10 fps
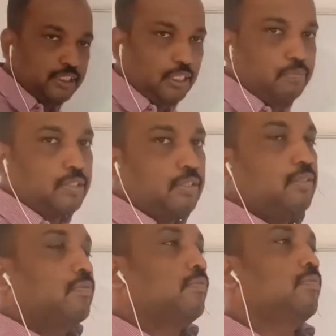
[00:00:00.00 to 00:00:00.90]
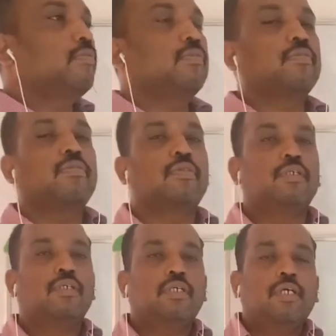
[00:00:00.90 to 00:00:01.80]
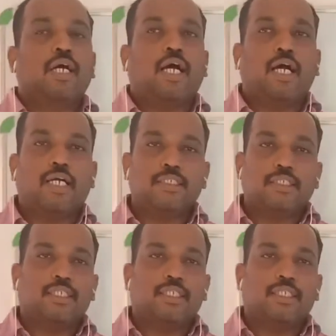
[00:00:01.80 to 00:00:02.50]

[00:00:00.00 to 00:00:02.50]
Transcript: chapter, and